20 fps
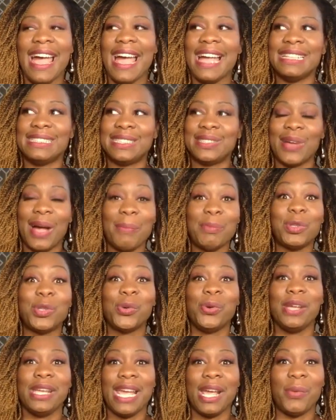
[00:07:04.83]
And so I'm
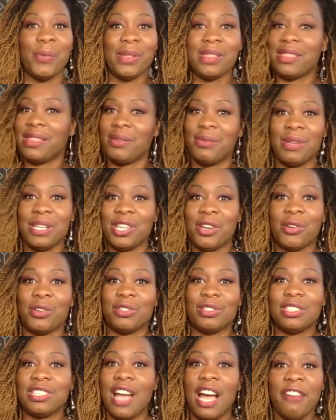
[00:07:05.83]
doing it with, you
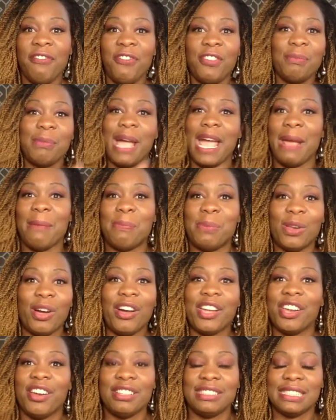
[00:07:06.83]
know, not for my
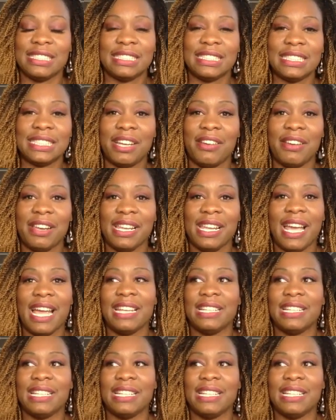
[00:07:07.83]
employers necessarily.